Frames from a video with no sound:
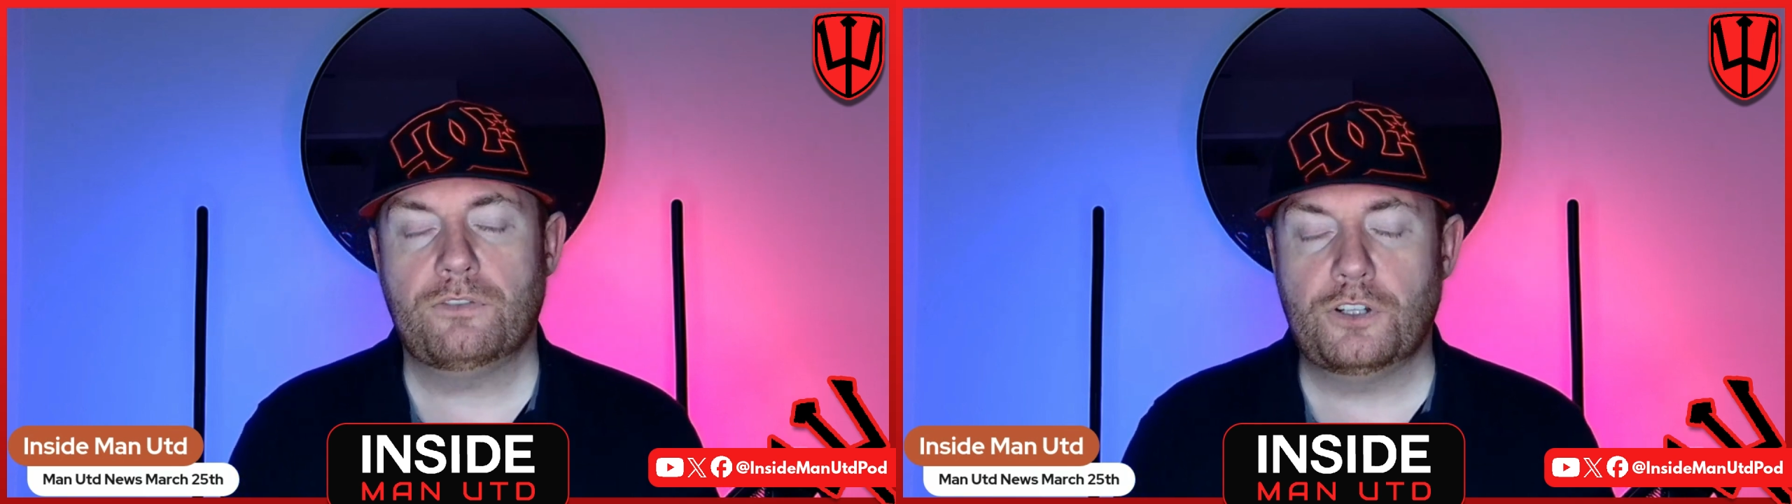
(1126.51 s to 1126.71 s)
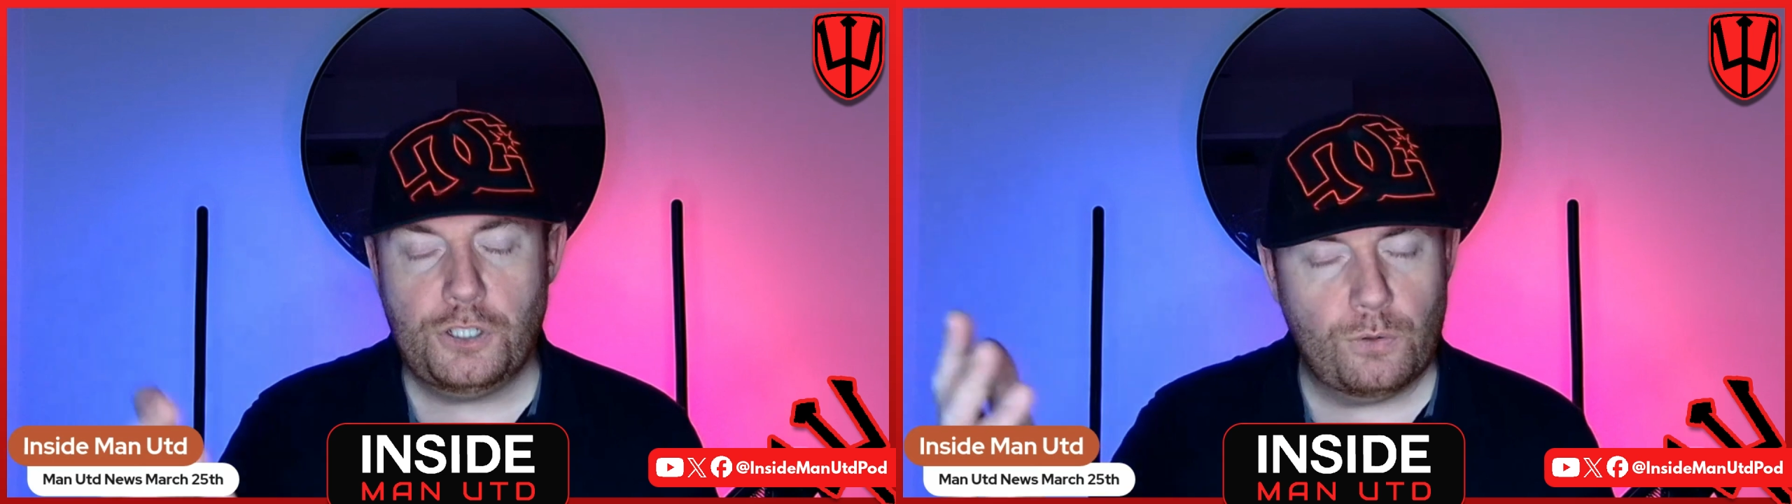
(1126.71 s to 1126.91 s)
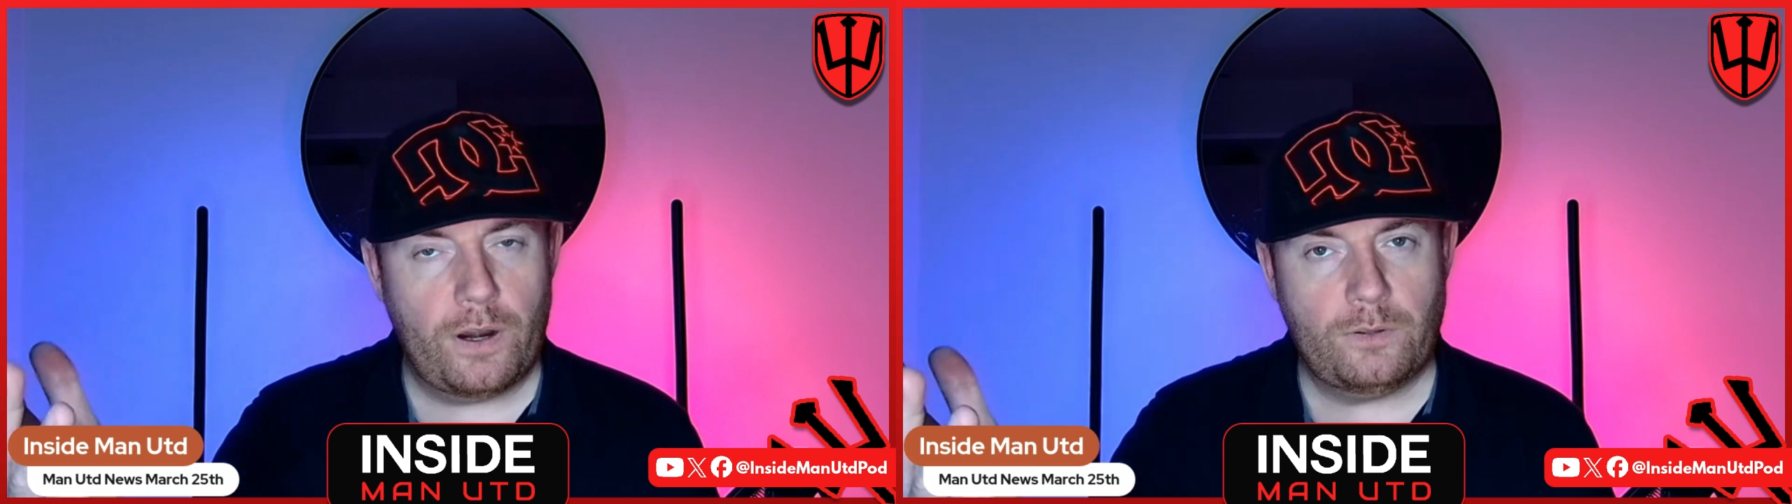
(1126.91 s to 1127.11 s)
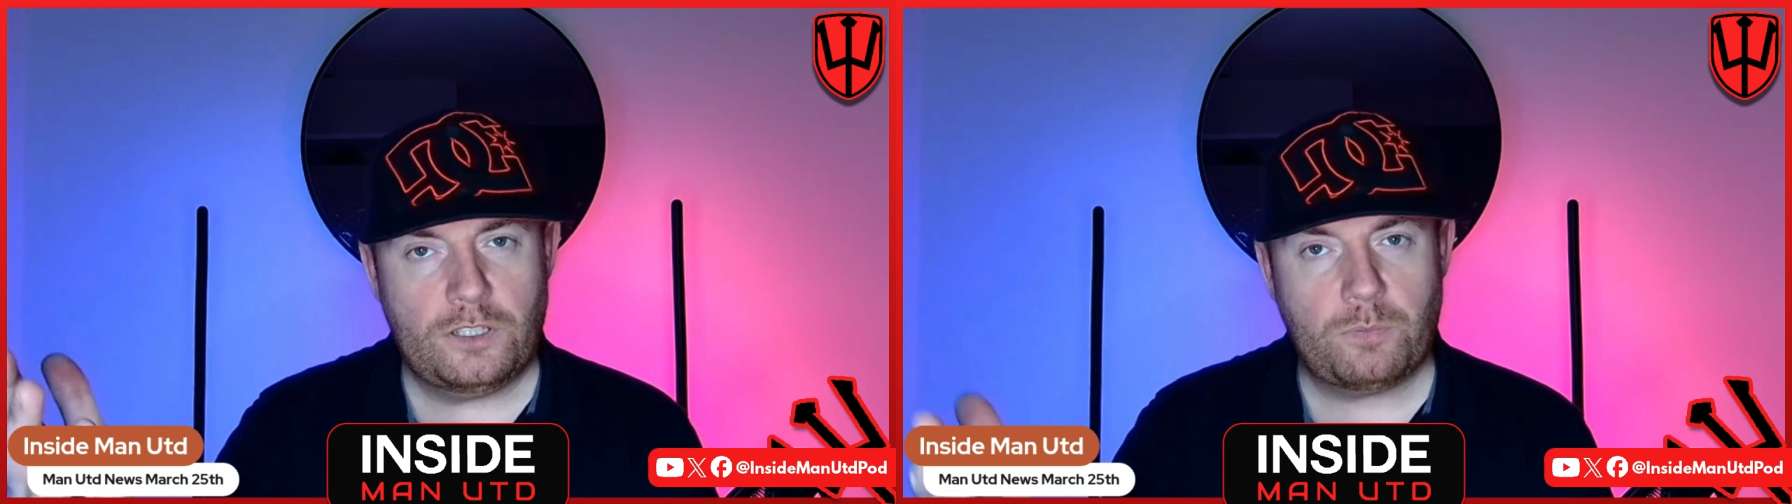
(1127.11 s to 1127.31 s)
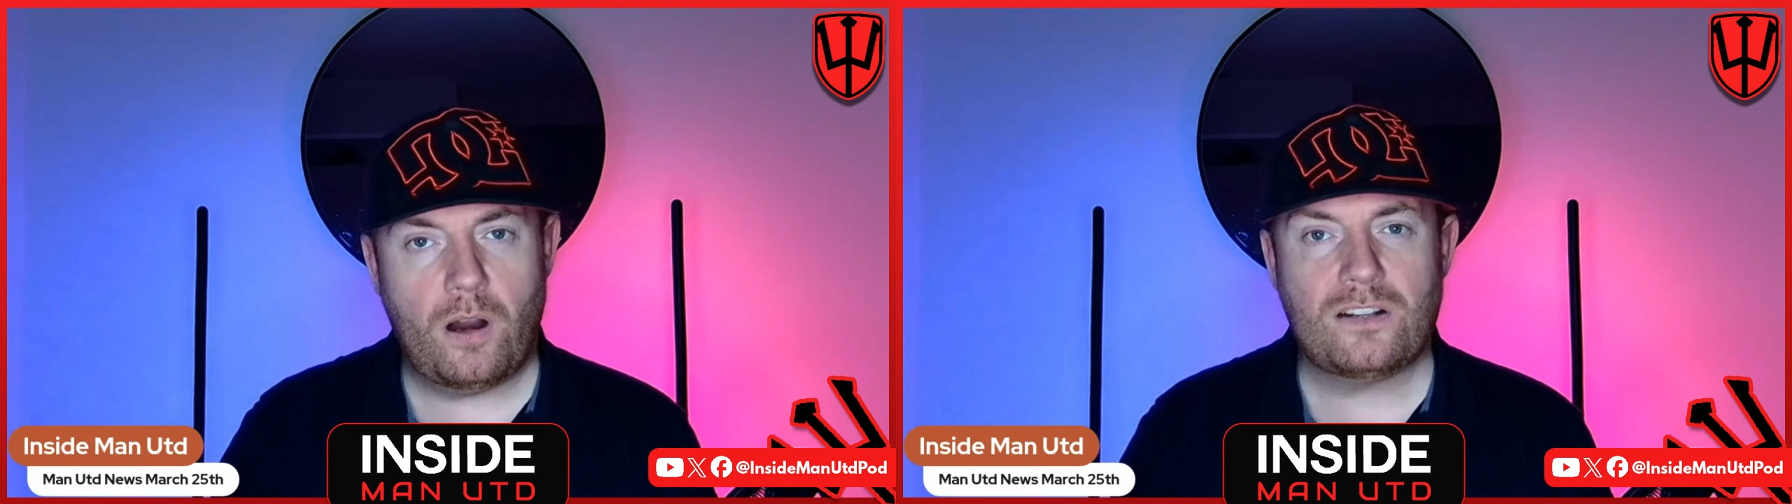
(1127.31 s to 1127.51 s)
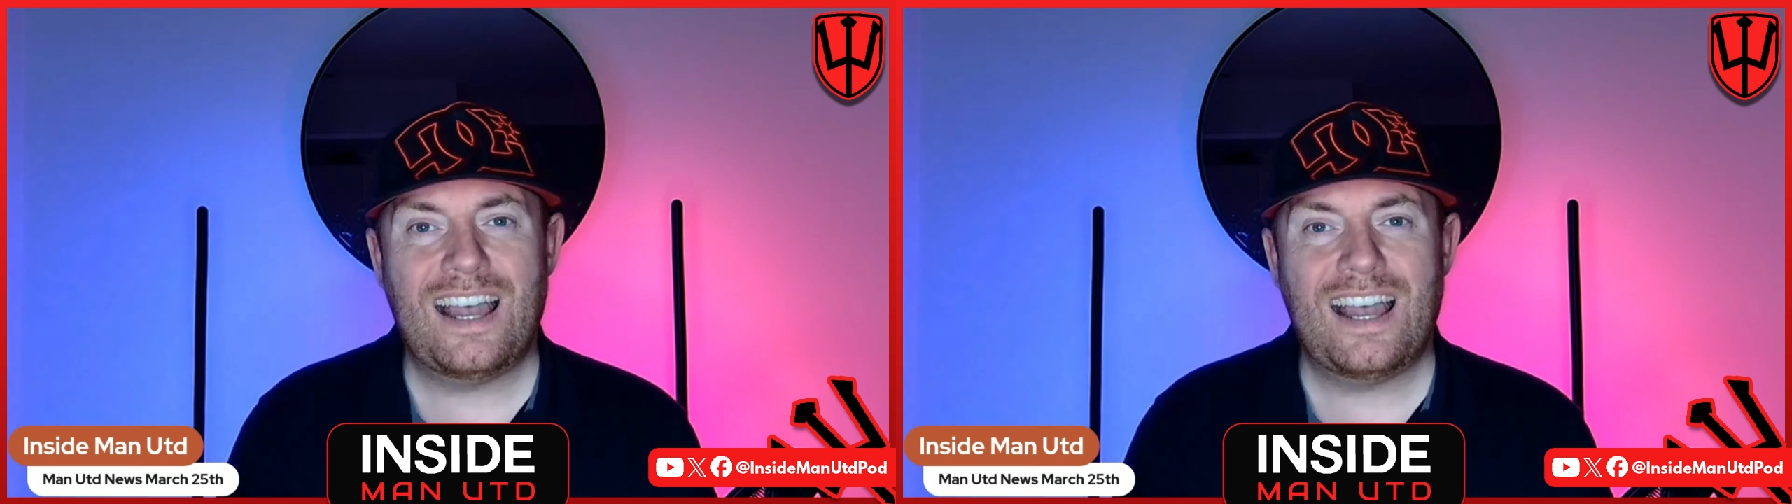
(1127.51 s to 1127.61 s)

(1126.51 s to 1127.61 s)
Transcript: If you're new around these parts